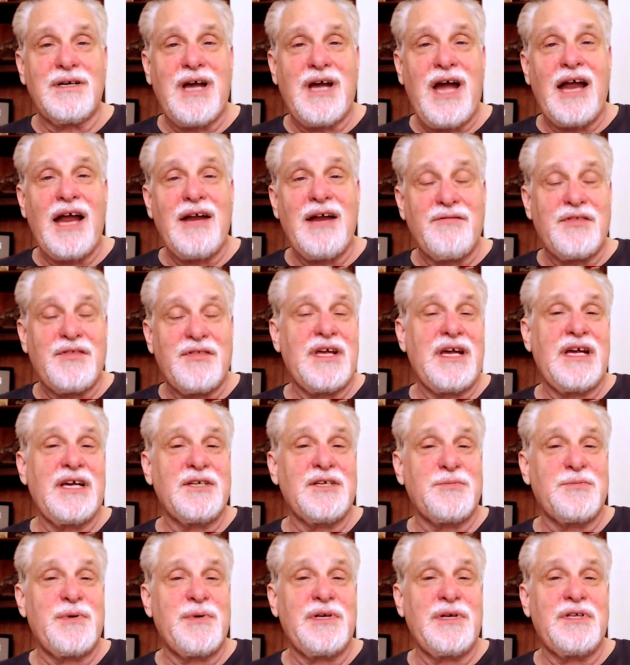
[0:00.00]
kind of thing
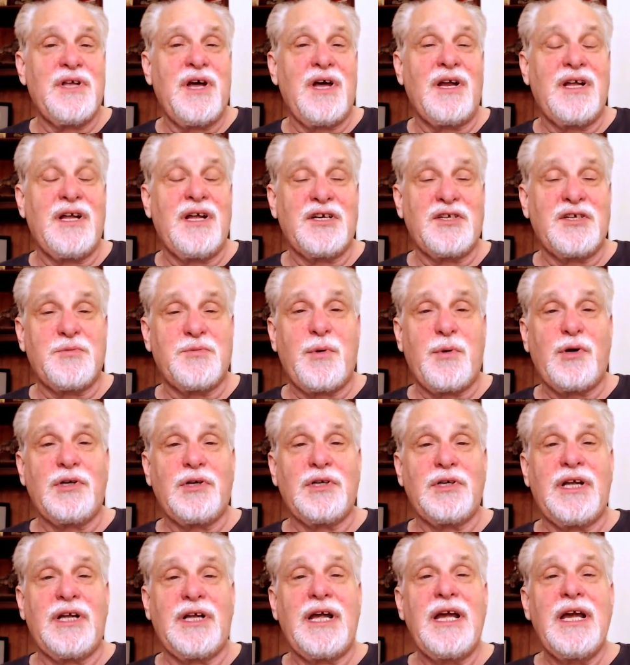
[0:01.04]
is being done
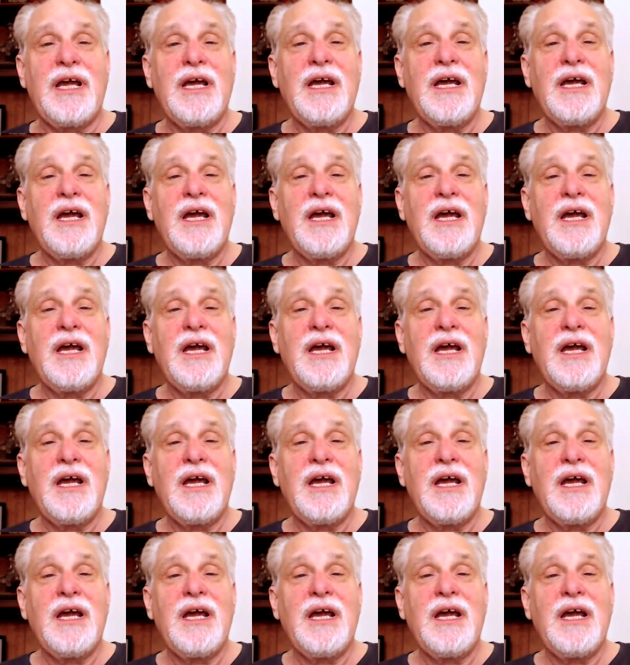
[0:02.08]
expertly,